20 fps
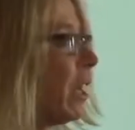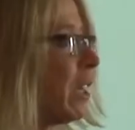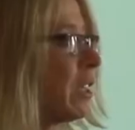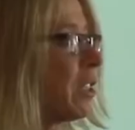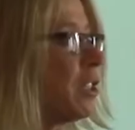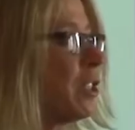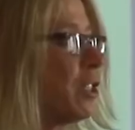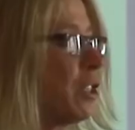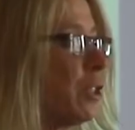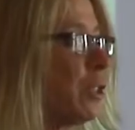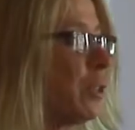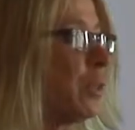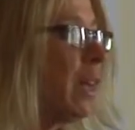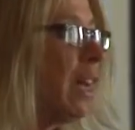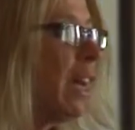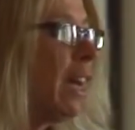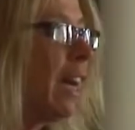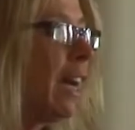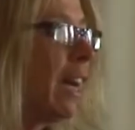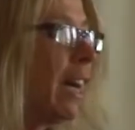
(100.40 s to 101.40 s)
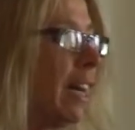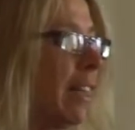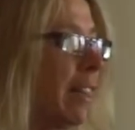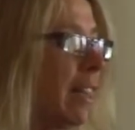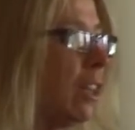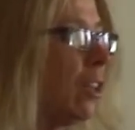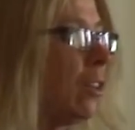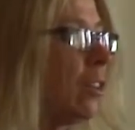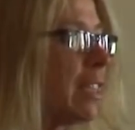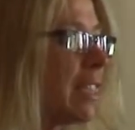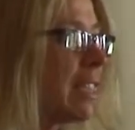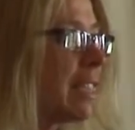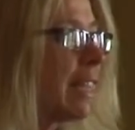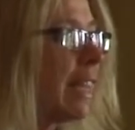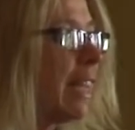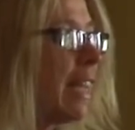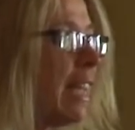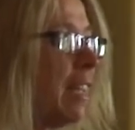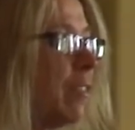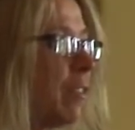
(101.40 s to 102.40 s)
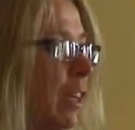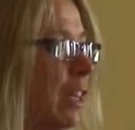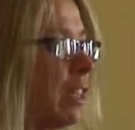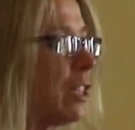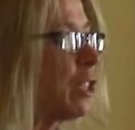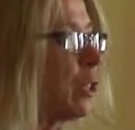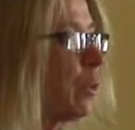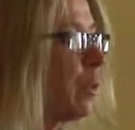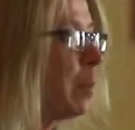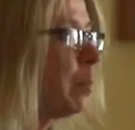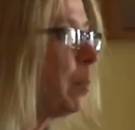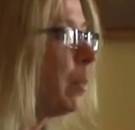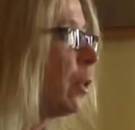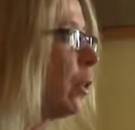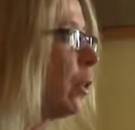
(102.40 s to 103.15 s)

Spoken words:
trying to do, the longest lever to